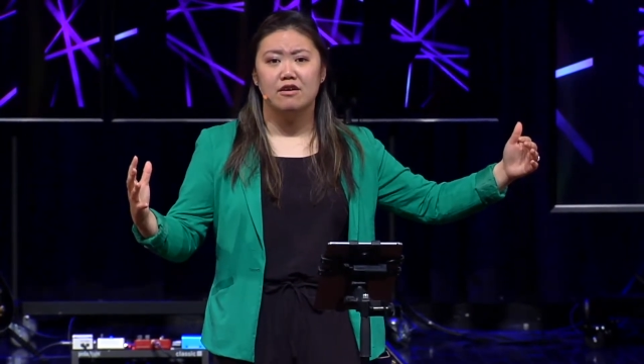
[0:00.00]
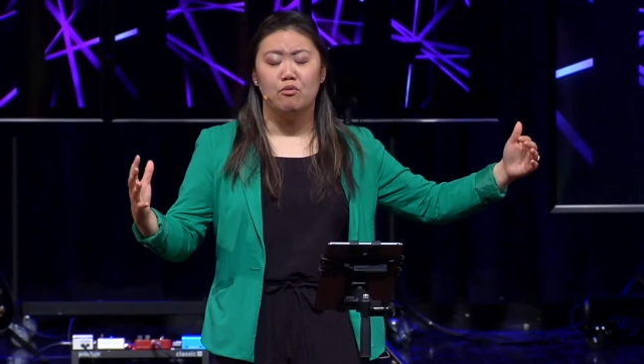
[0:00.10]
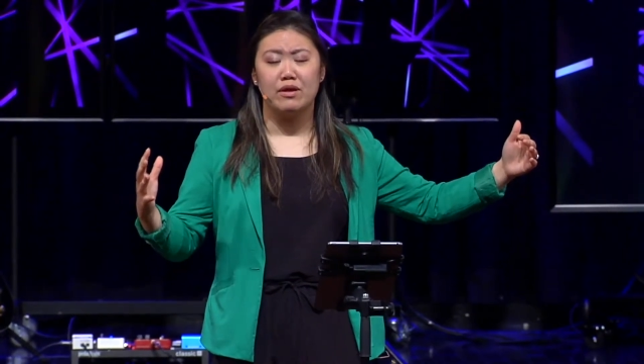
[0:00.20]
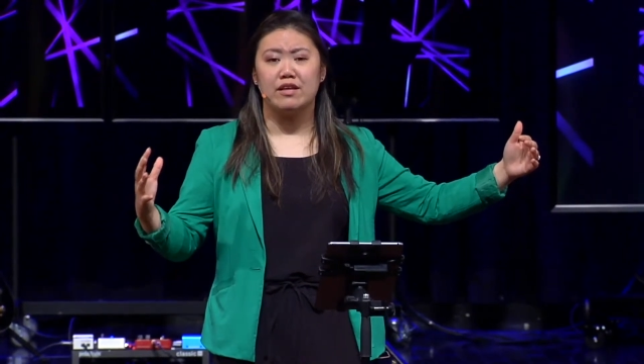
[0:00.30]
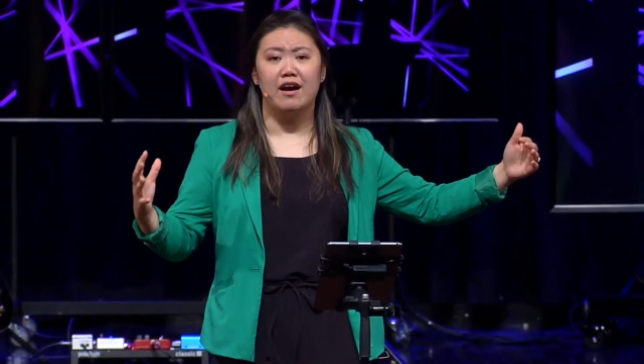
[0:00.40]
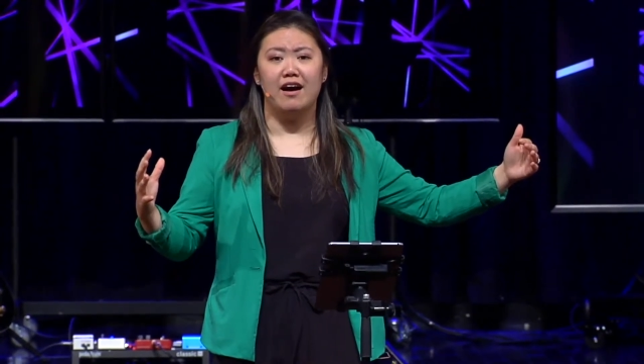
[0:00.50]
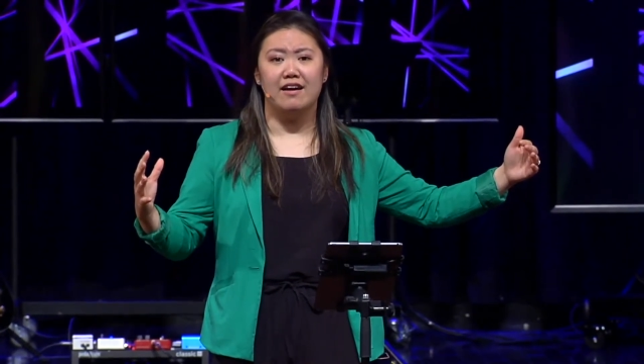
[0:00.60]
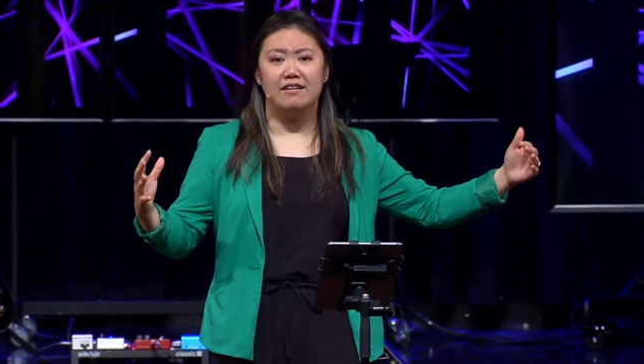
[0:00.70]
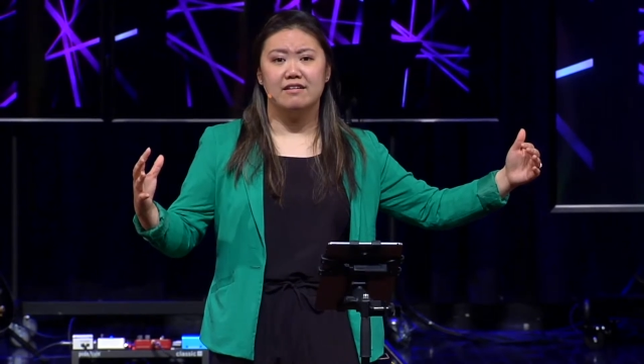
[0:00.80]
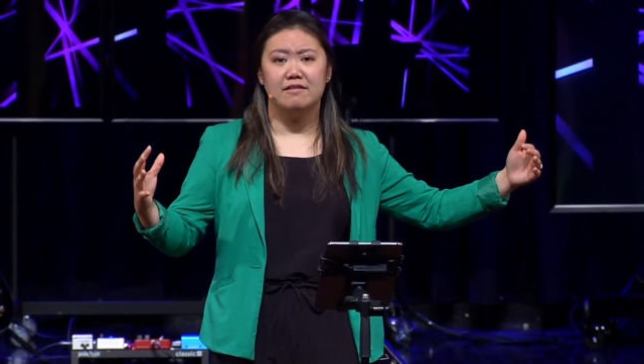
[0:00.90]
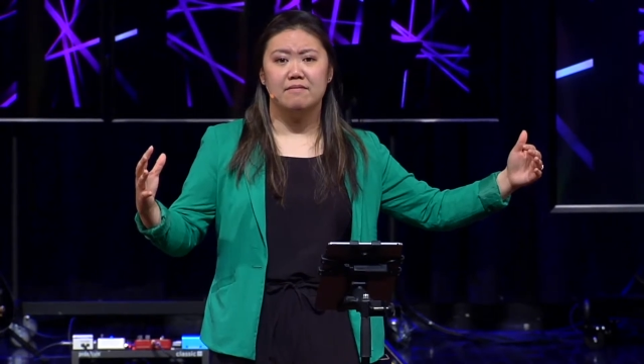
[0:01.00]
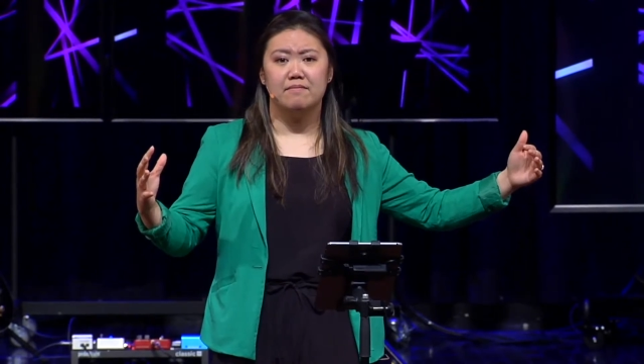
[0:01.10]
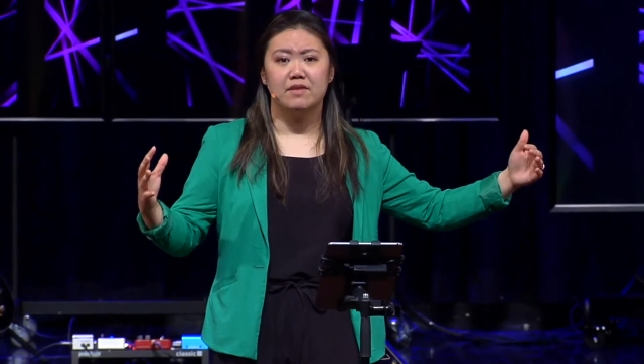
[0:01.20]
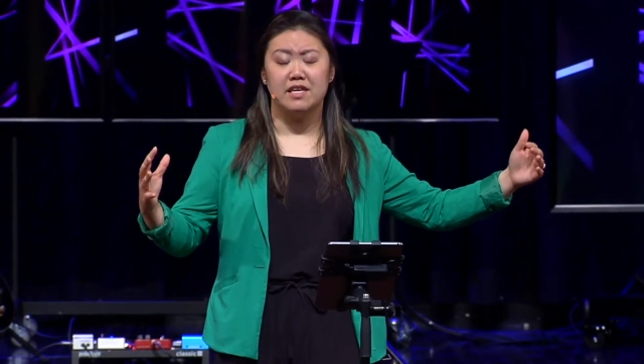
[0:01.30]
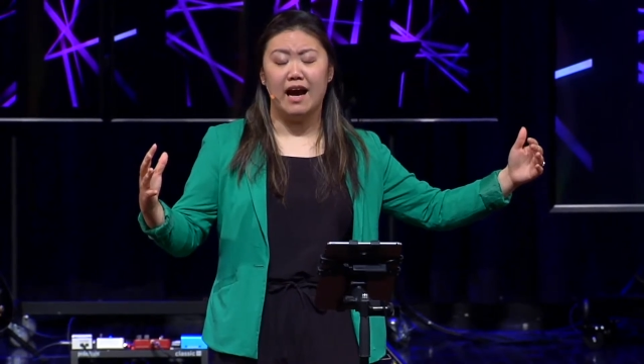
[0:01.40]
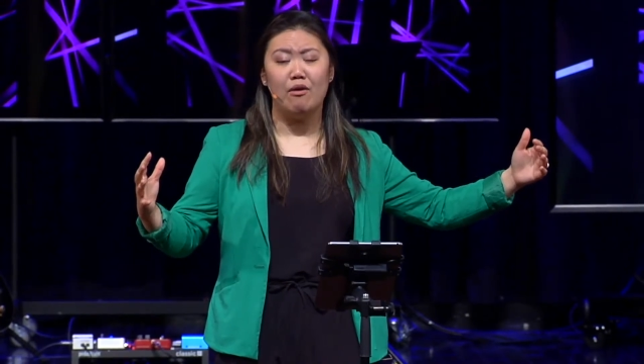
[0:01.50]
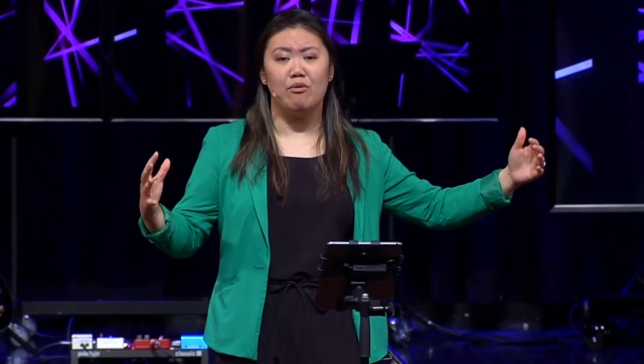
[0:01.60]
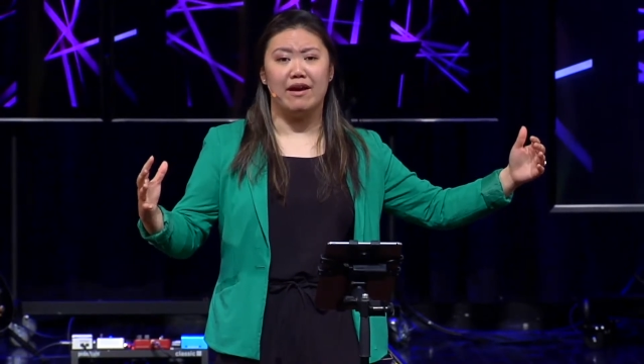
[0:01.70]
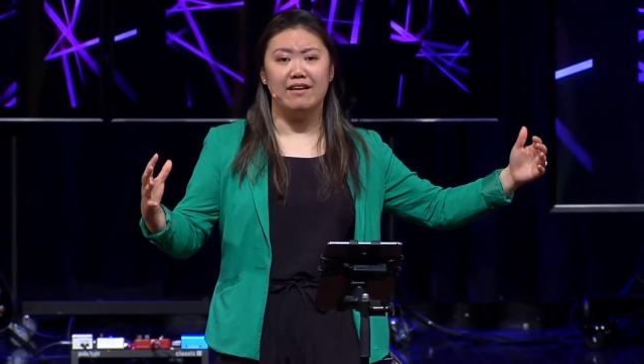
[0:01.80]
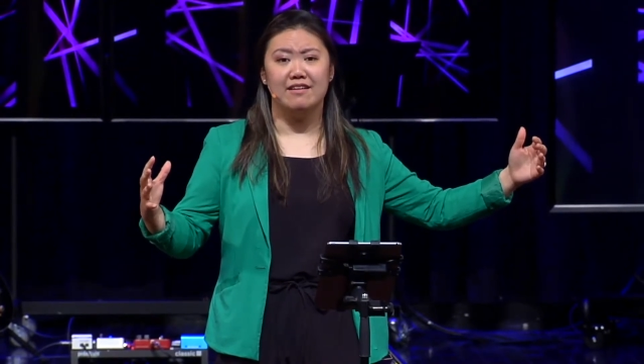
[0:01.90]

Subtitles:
with God, Yahweh,